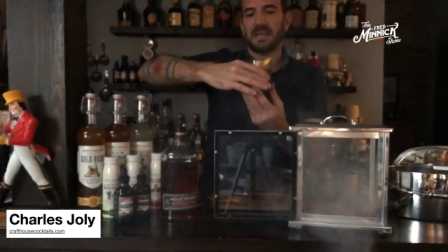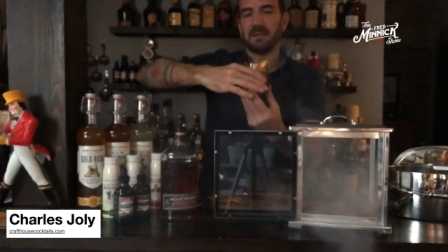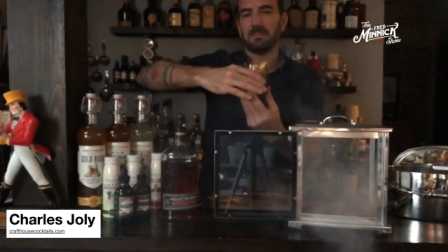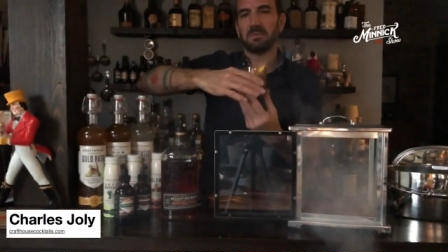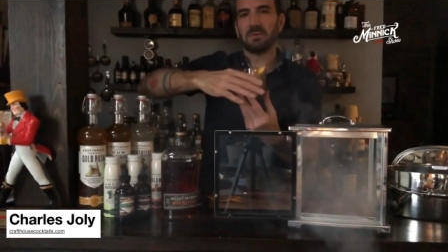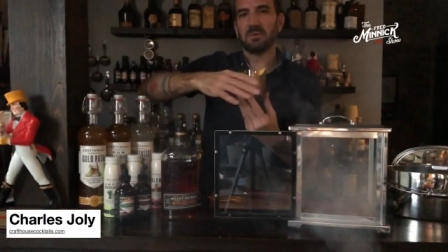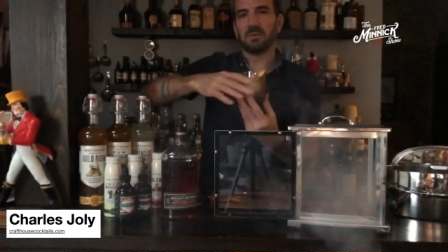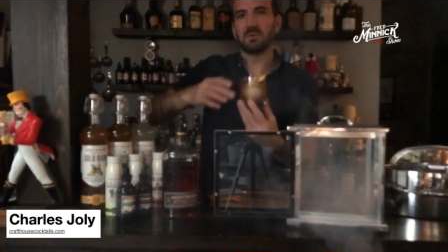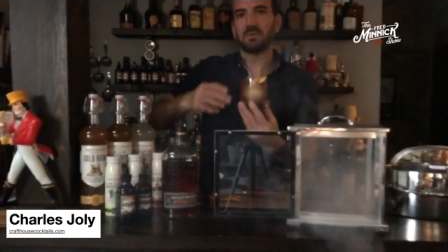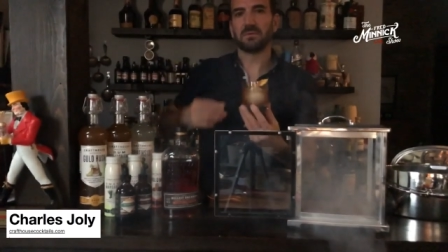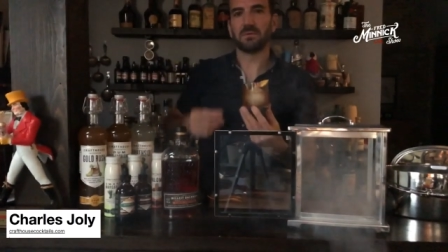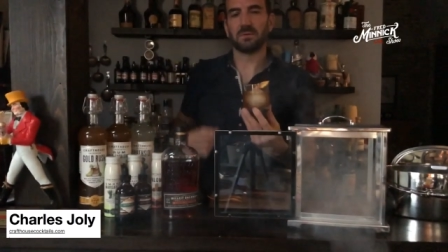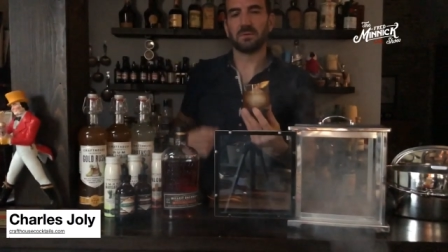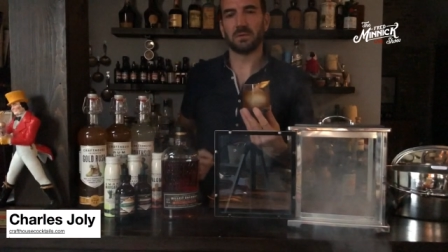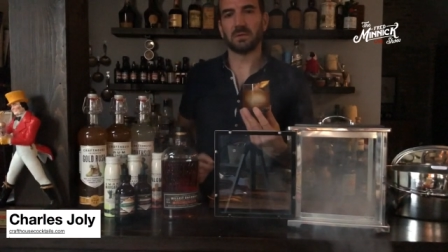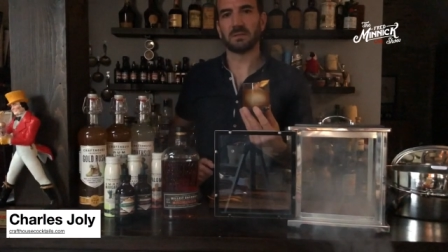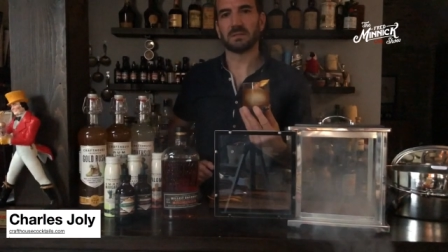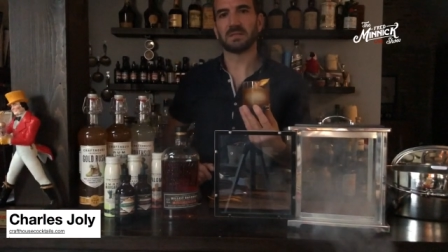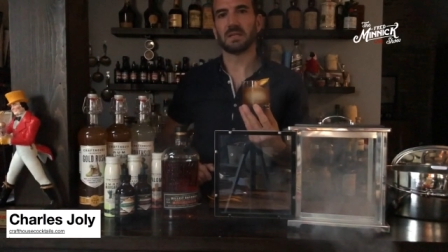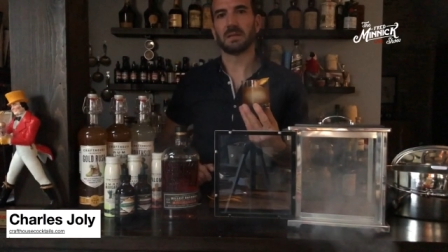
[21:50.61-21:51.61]
a
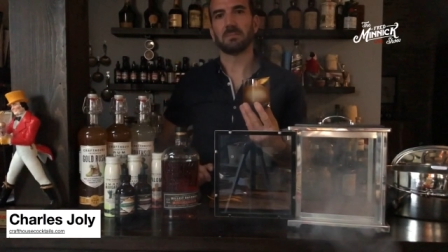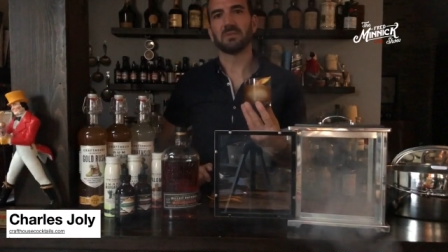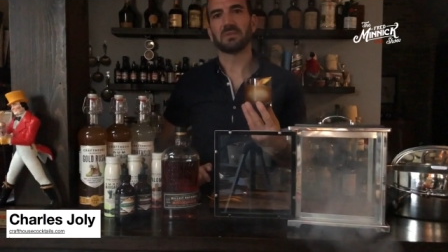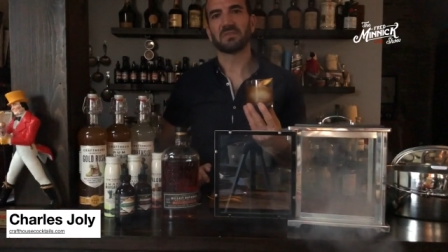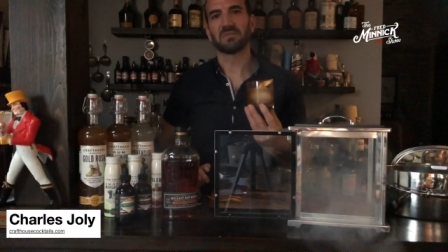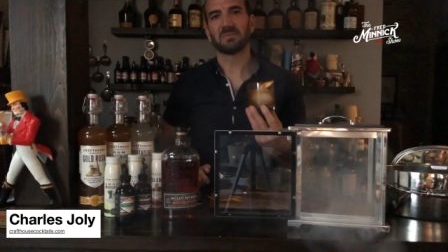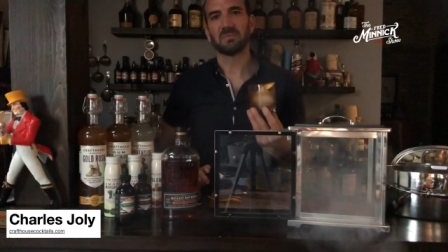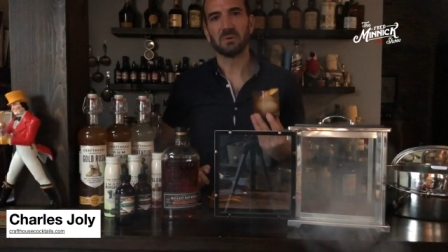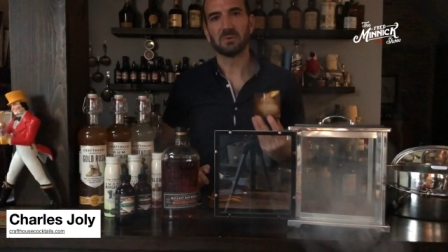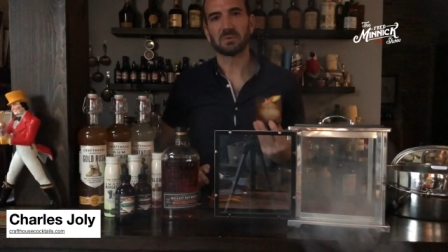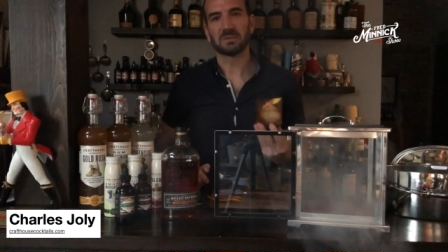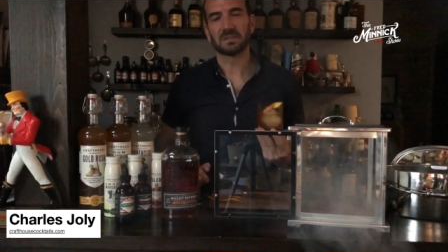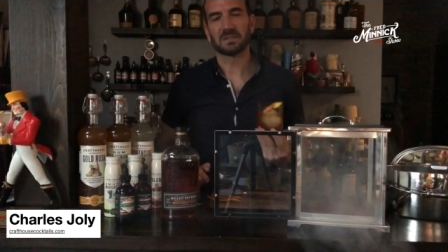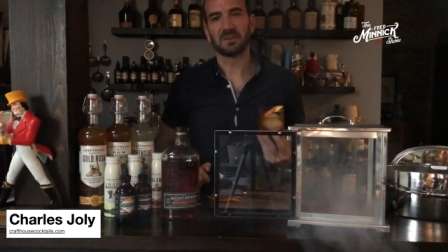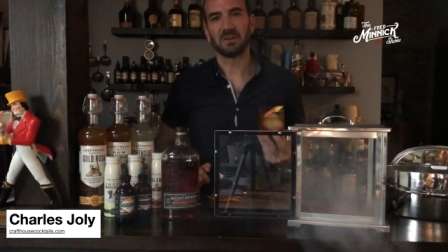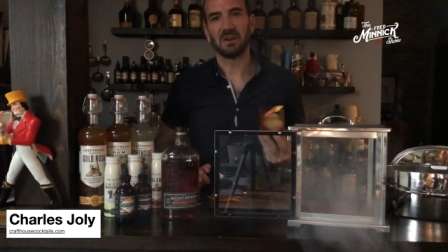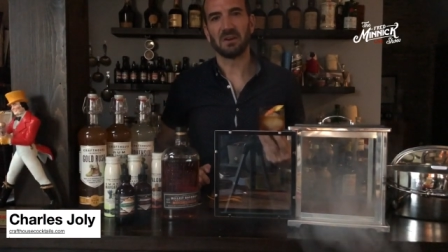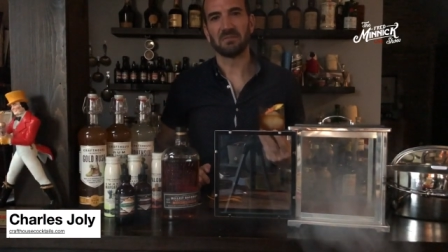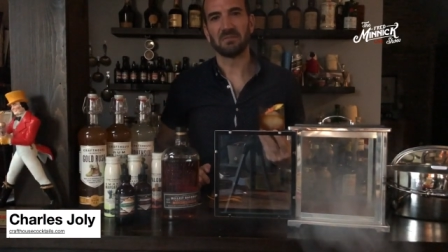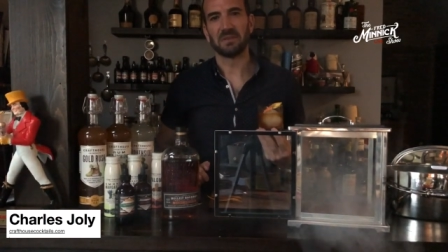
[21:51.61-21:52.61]
beautiful double smoked
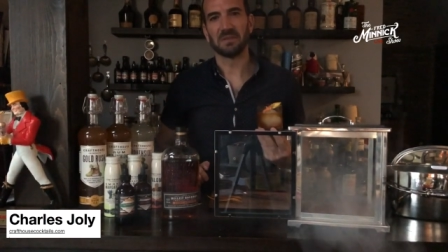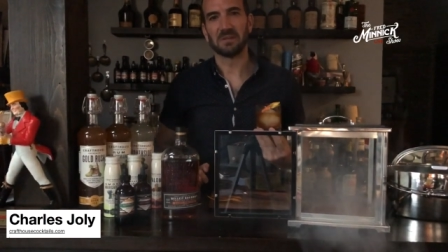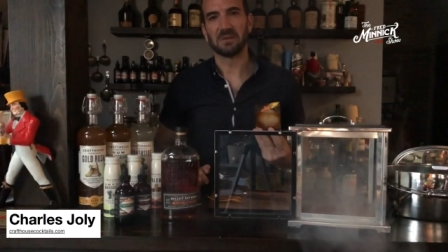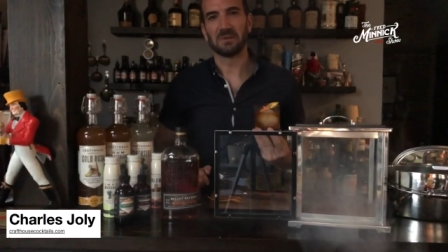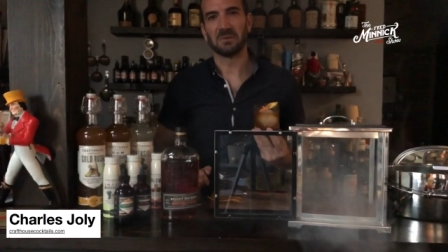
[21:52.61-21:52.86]
coffee